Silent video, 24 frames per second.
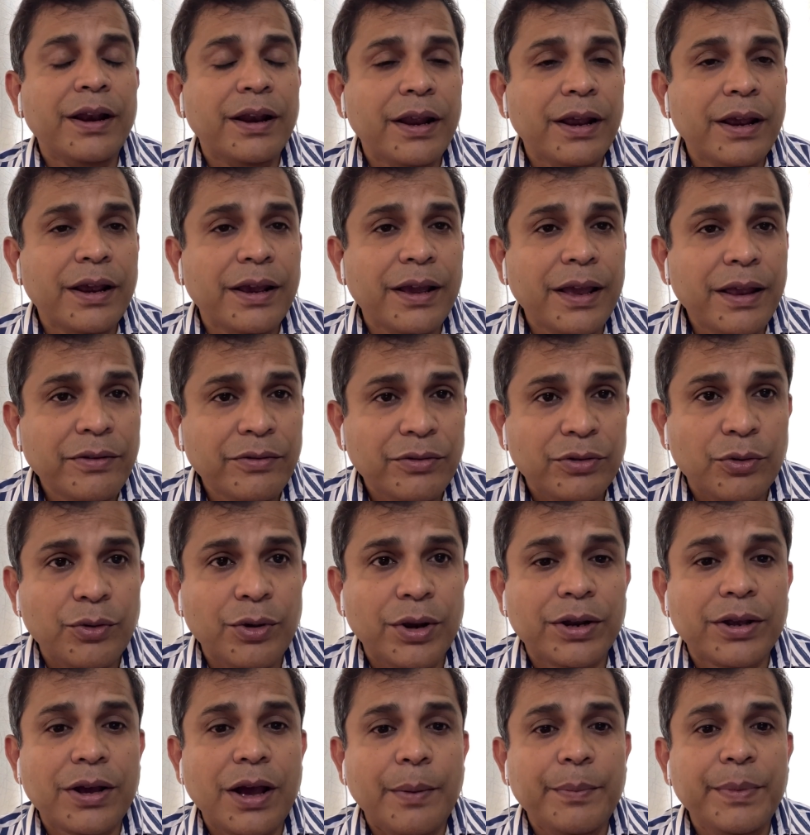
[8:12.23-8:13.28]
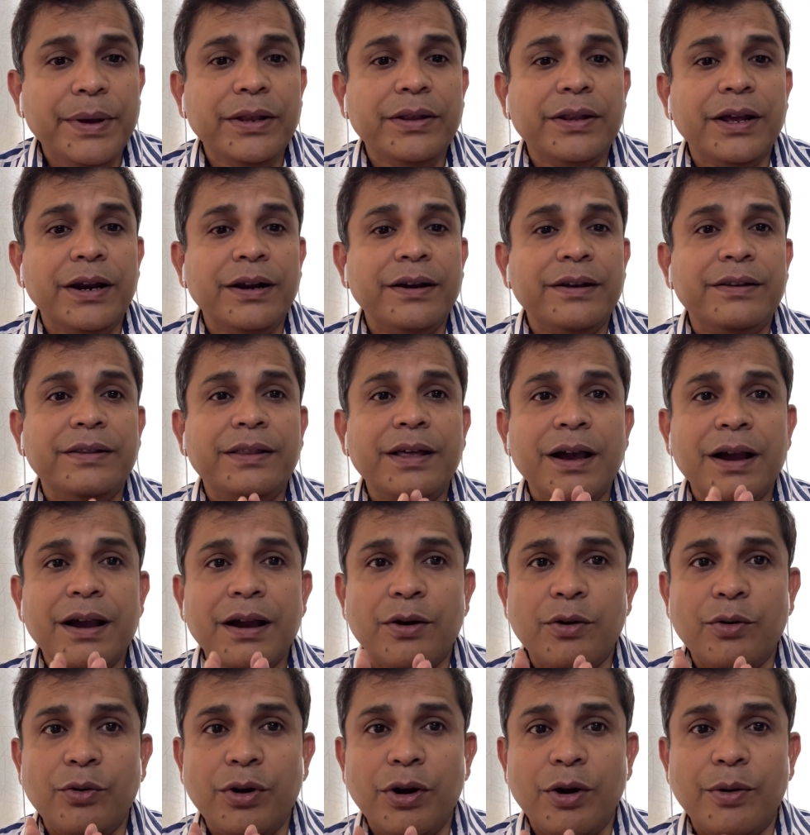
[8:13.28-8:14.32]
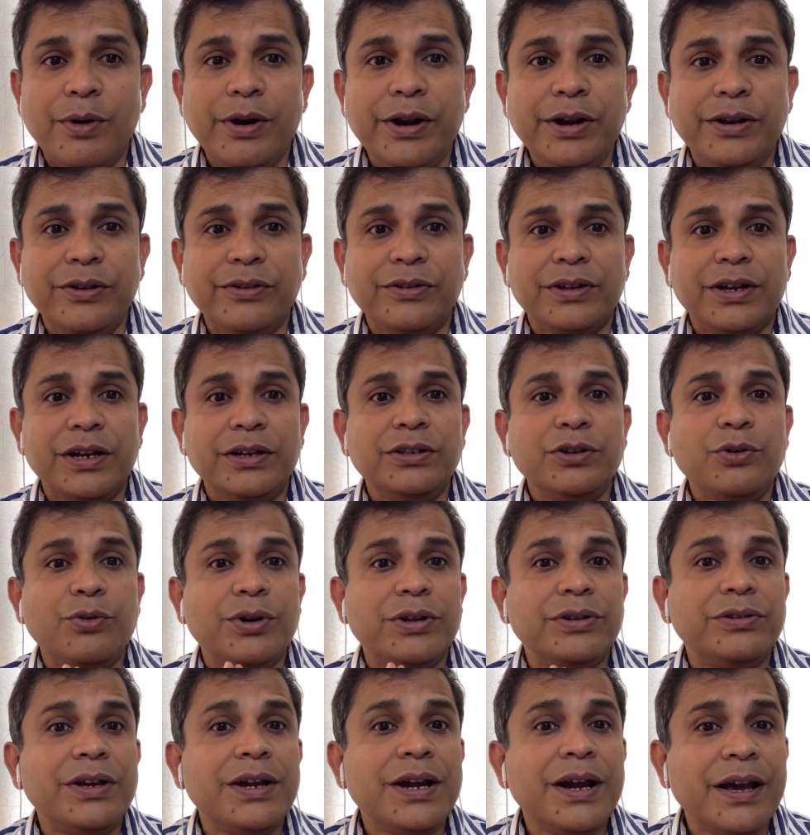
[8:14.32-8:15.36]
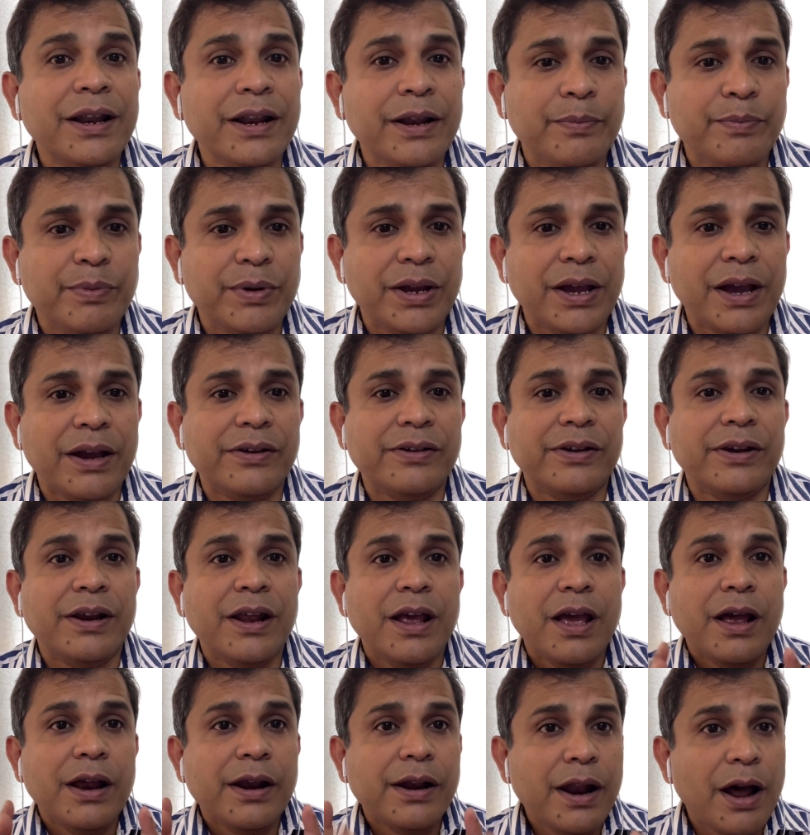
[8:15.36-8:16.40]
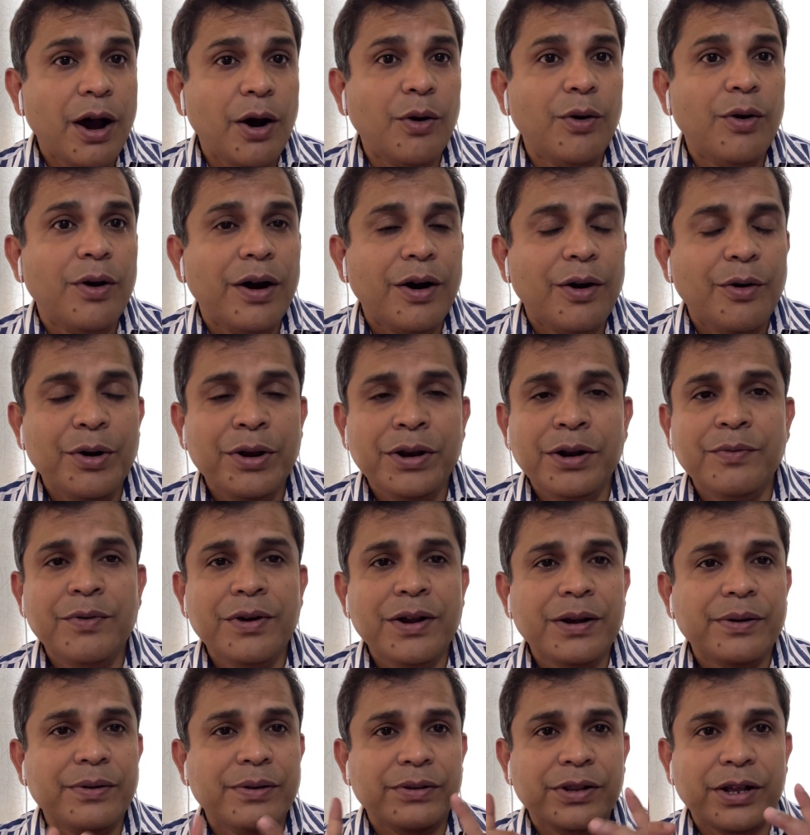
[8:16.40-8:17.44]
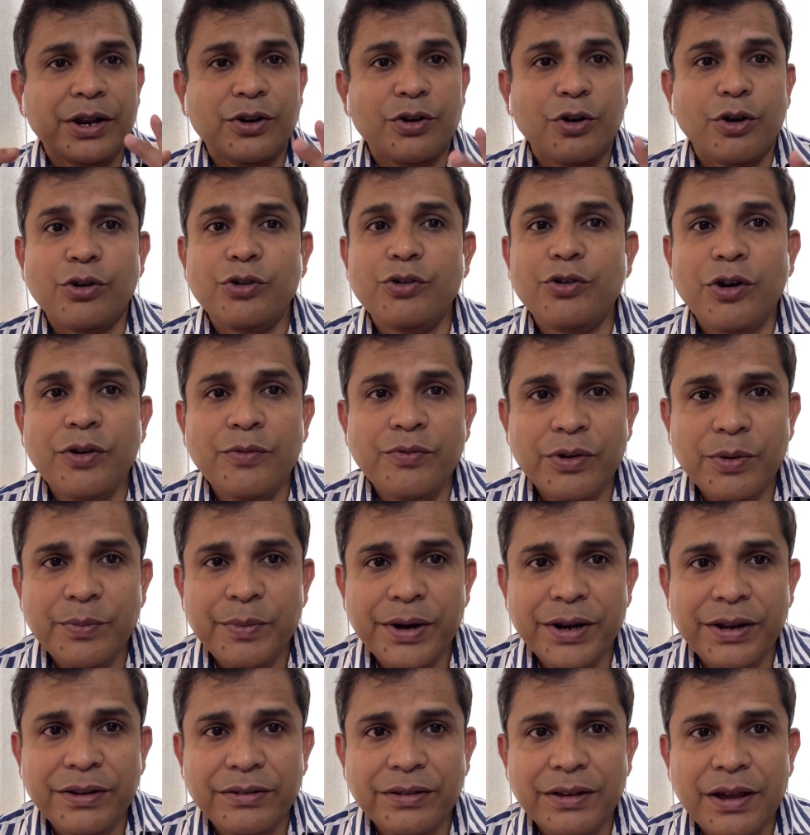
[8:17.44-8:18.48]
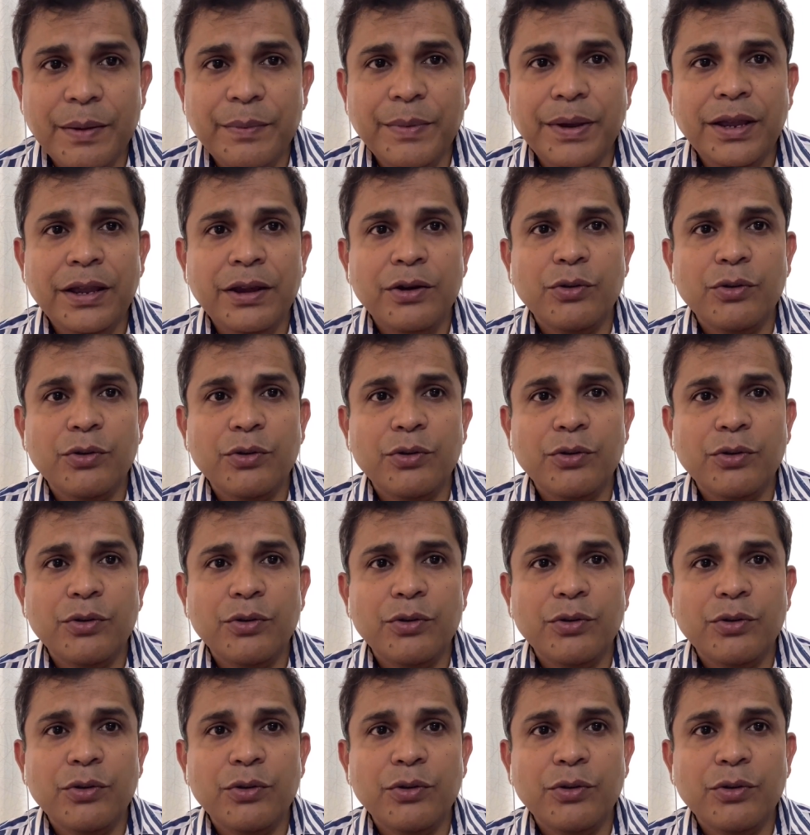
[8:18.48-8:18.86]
again we are coming that the we have already discussed what is the corrective action. Now whenever the non-conformity is coming,